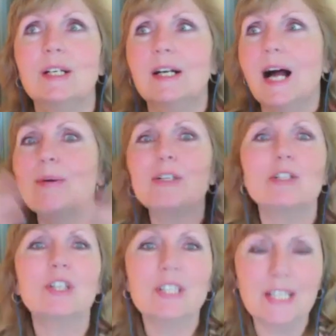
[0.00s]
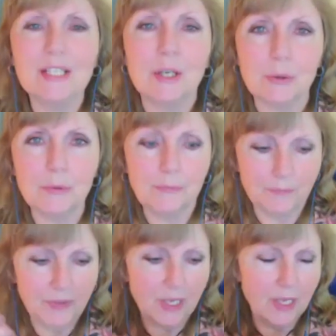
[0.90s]
how I should continue,
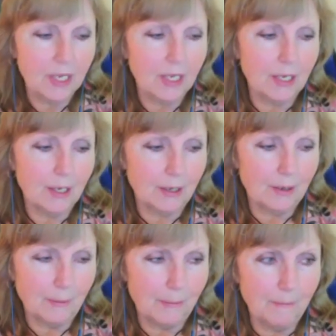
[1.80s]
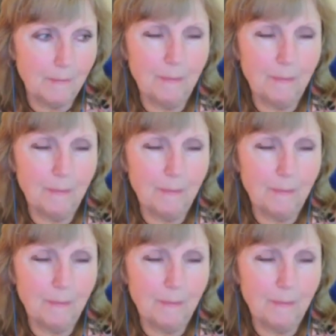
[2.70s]
um,